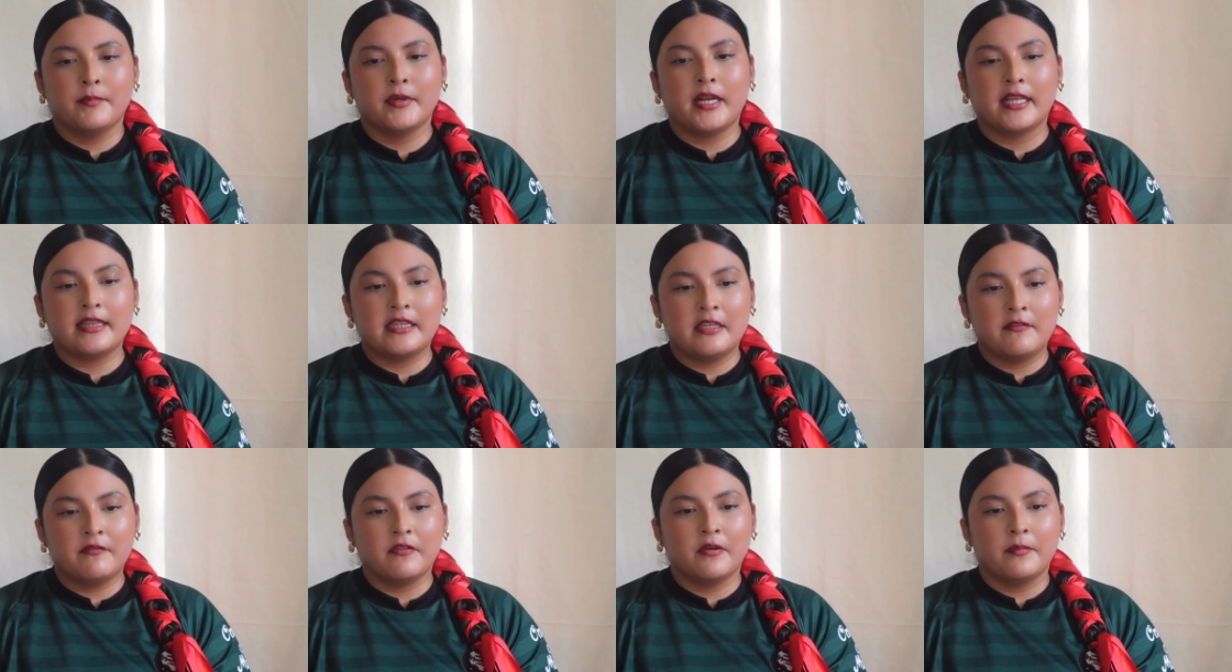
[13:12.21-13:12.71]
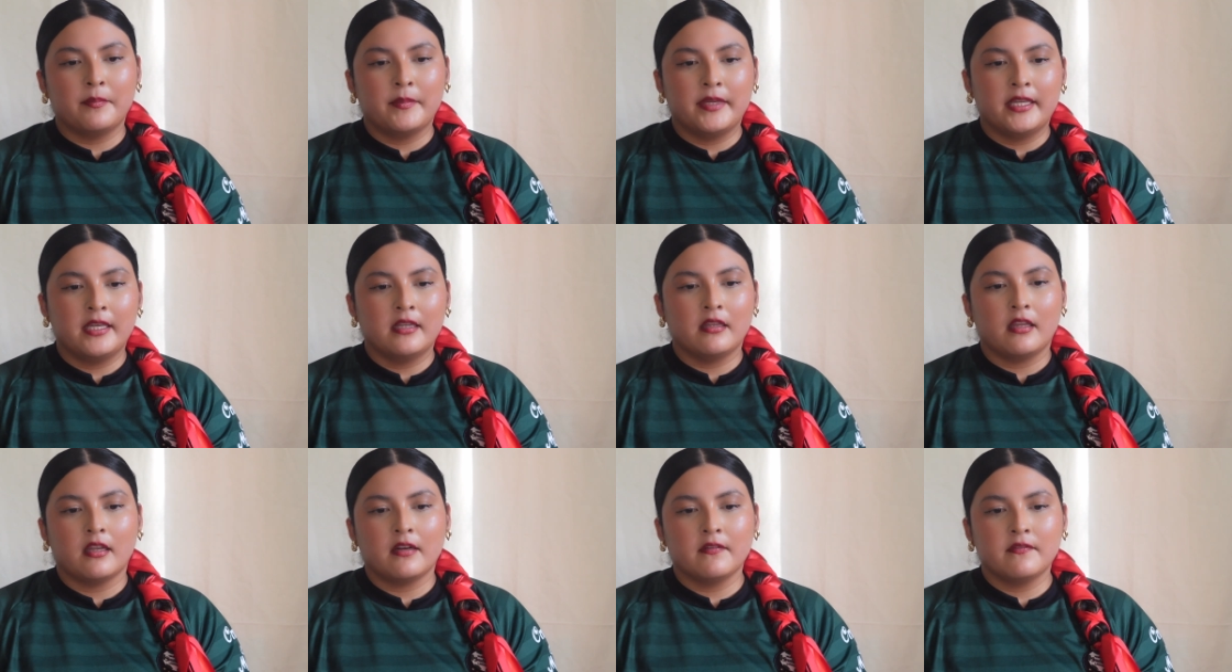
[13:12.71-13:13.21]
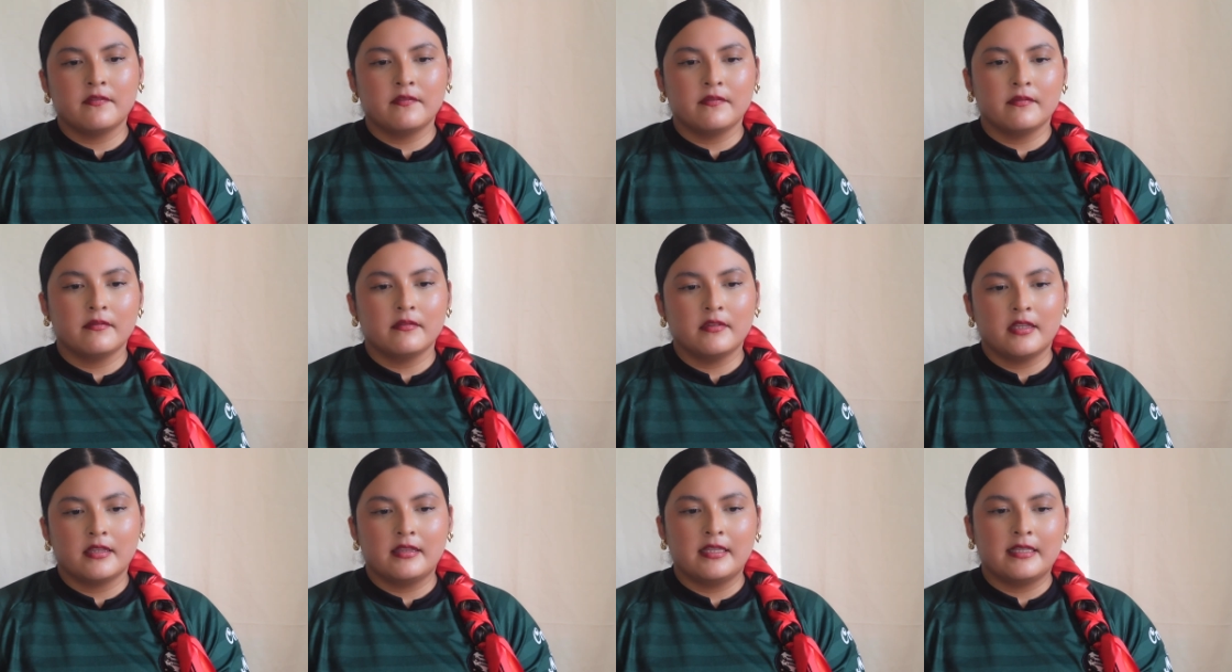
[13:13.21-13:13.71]
But I think for me, a lot of
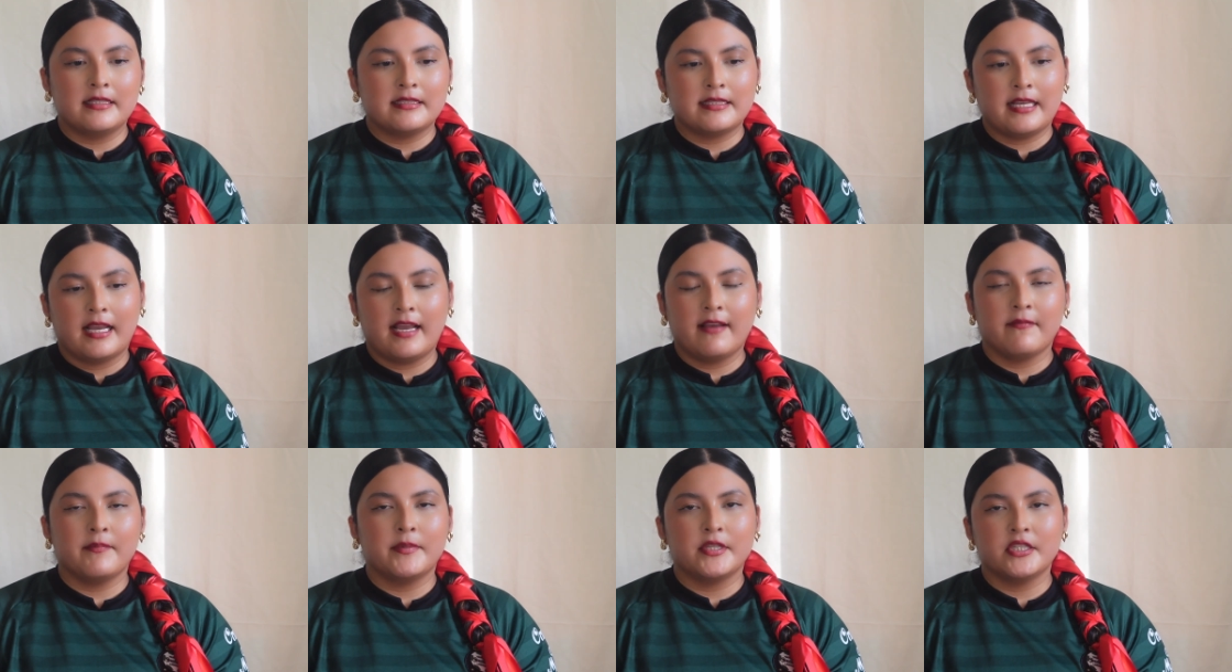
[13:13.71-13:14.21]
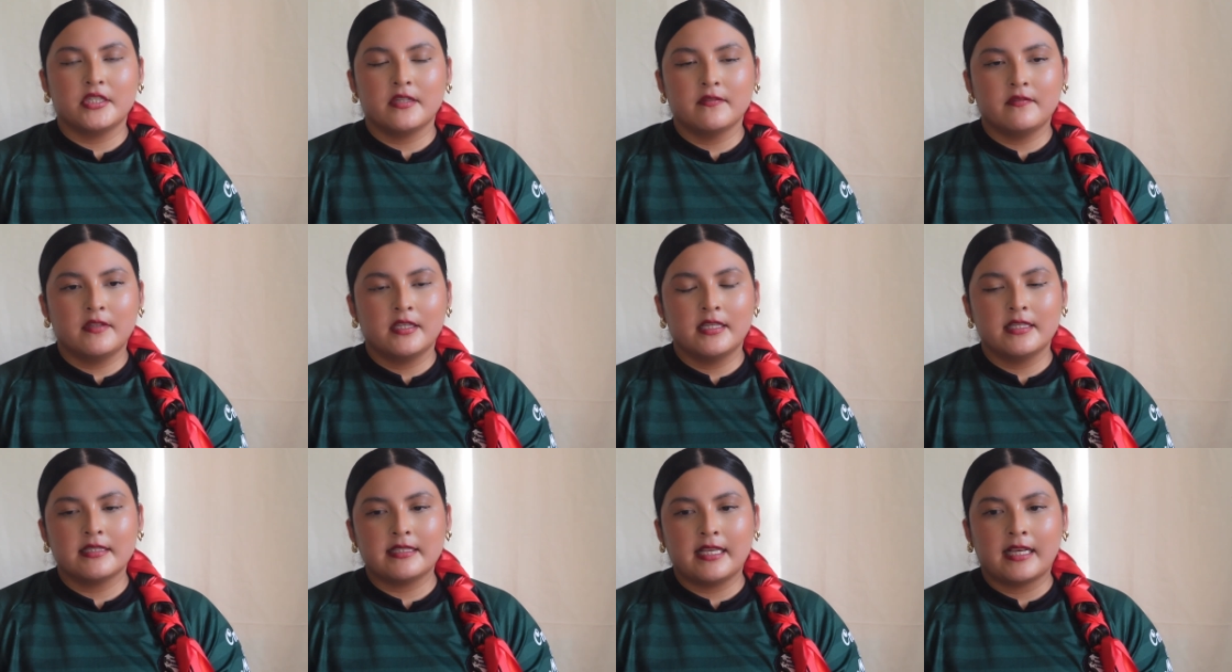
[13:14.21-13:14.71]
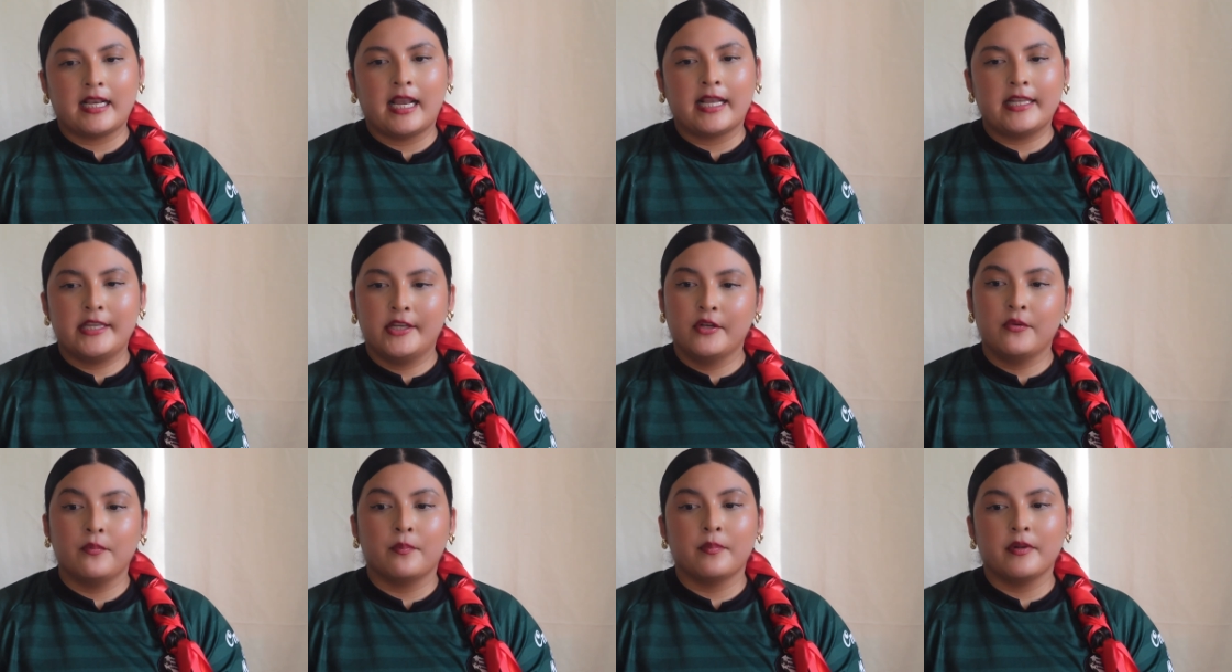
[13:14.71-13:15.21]
the things that have been shifting is like I
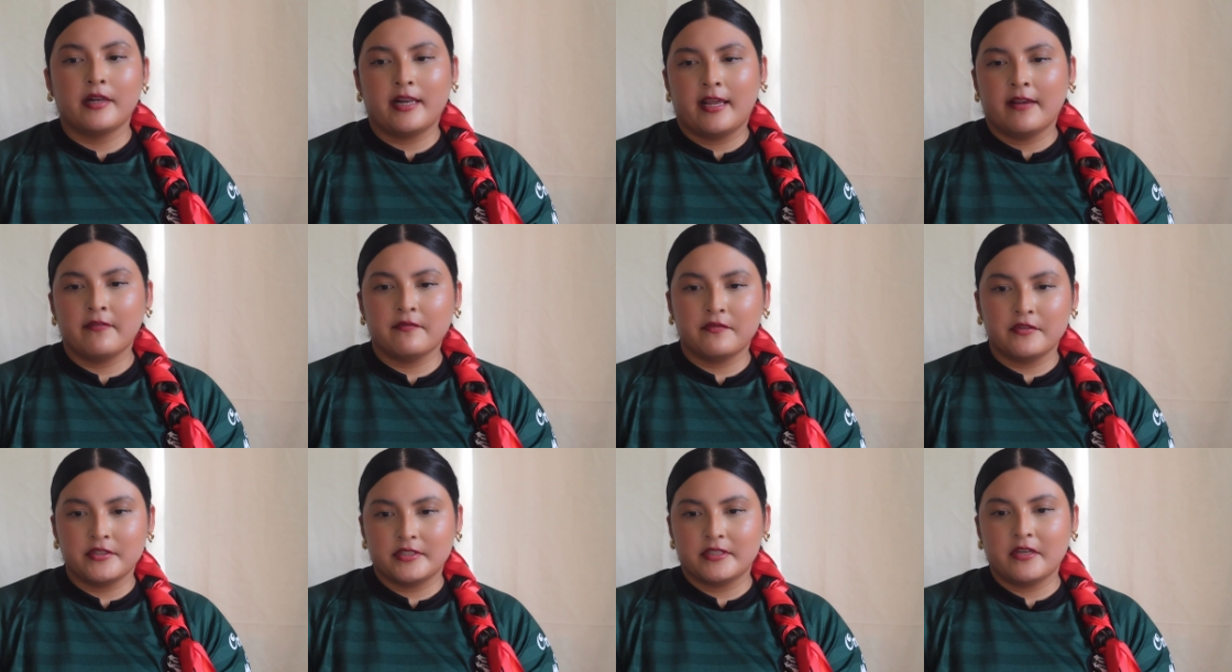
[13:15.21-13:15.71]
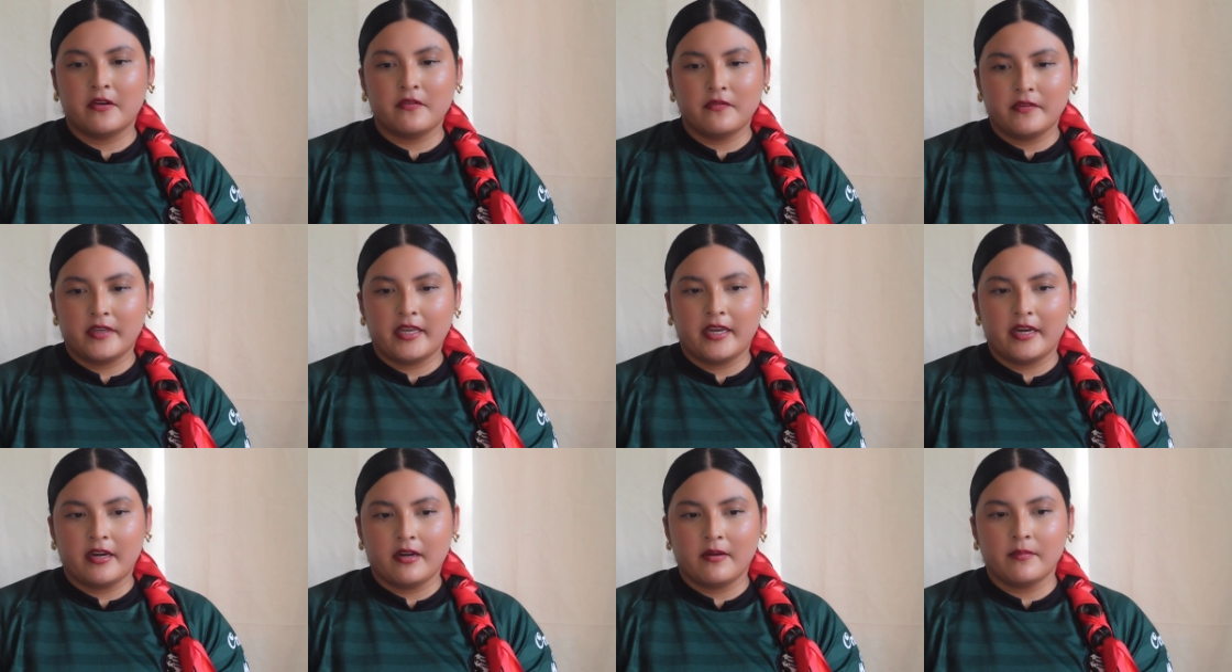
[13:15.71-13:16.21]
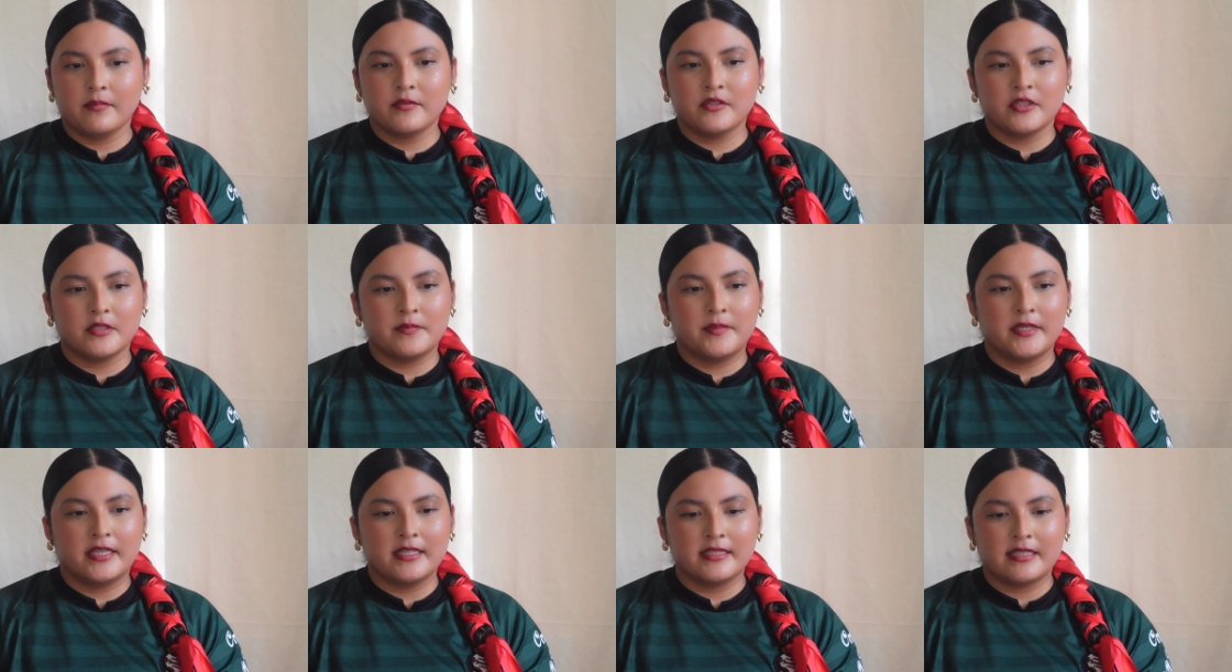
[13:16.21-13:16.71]
need to plan for self-care,
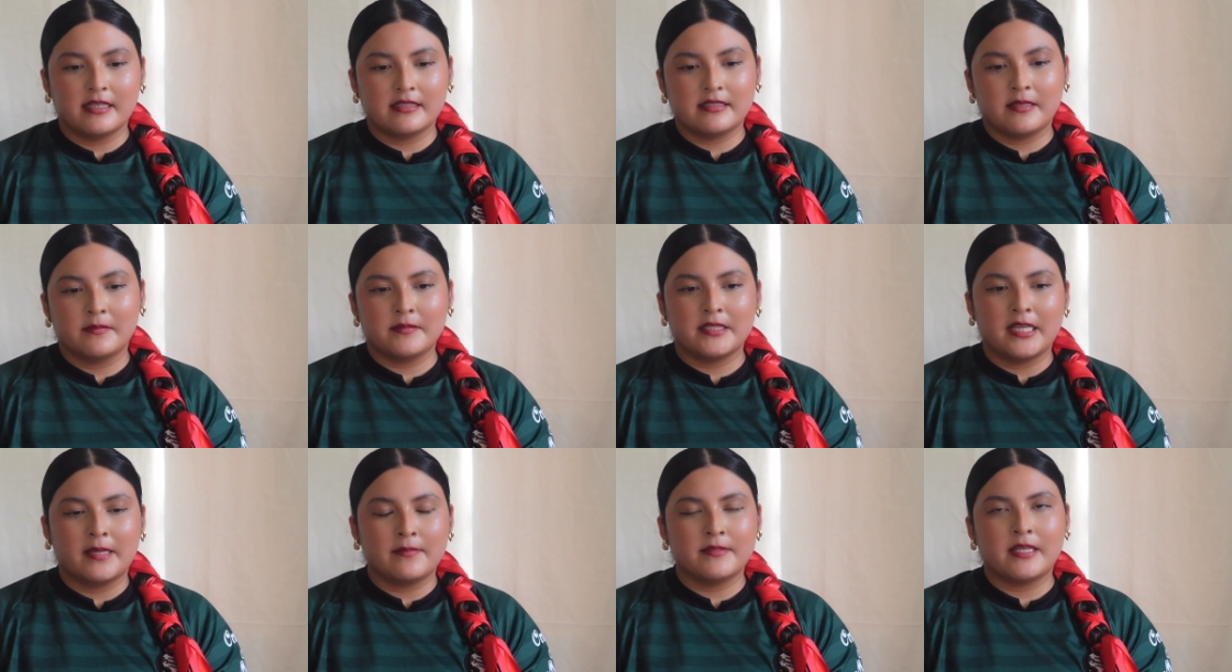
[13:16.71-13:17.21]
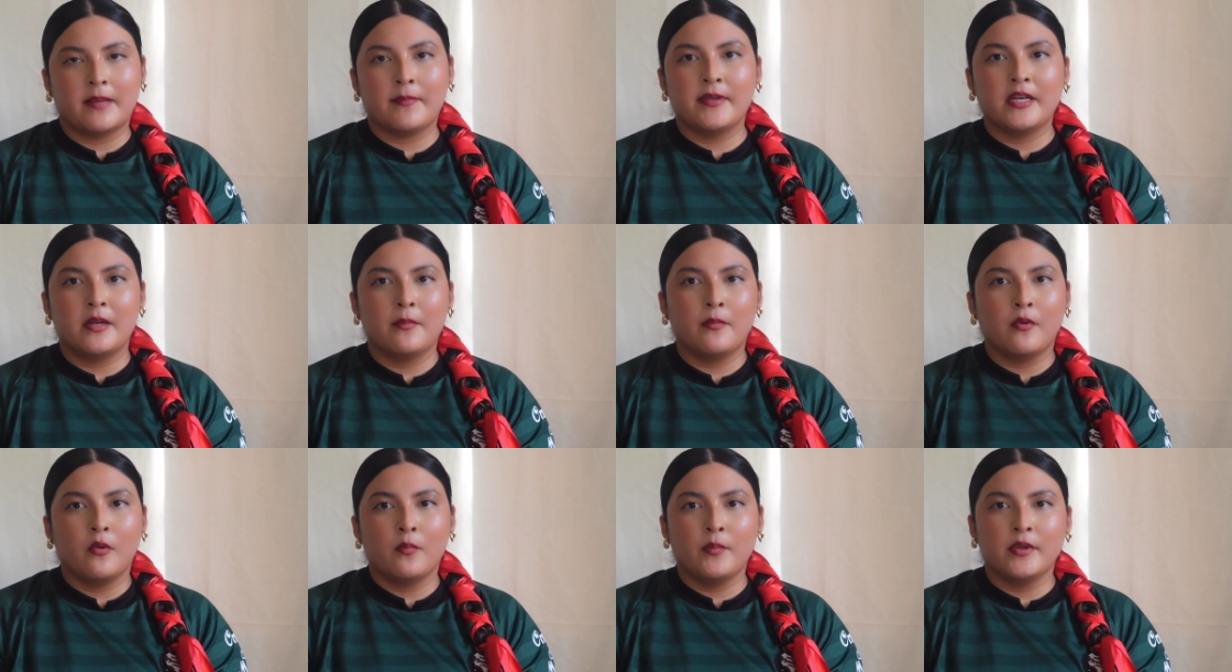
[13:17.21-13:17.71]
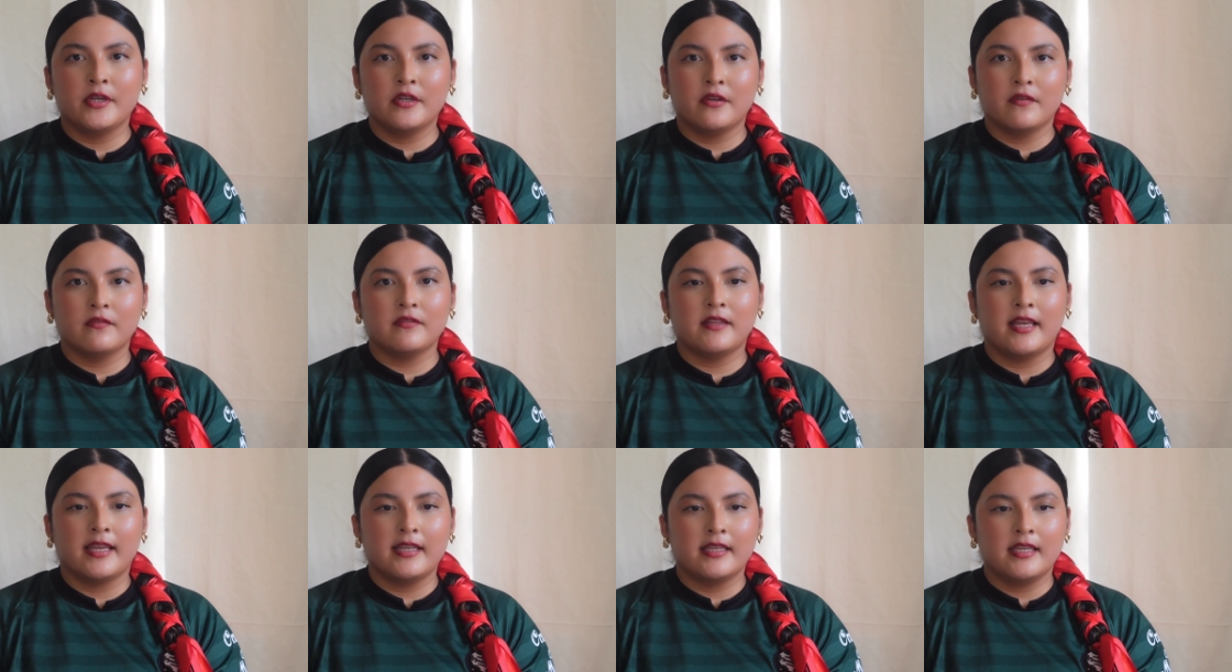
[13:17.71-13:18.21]
just because sometimes I'm in a moment
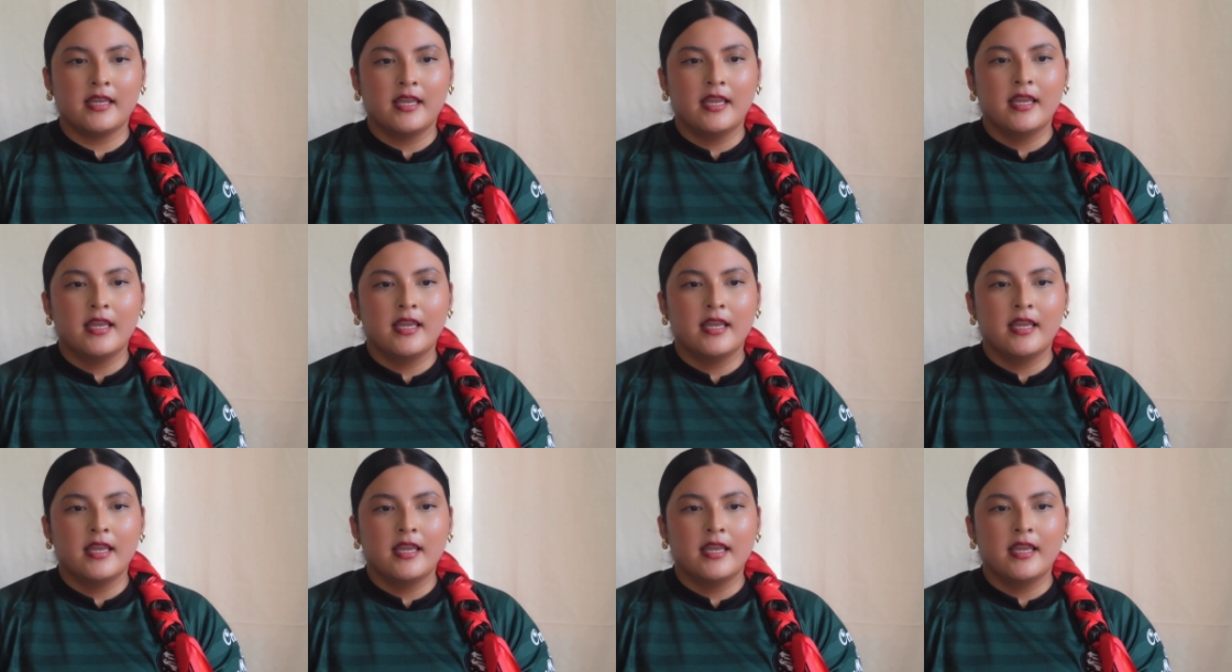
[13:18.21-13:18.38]
of like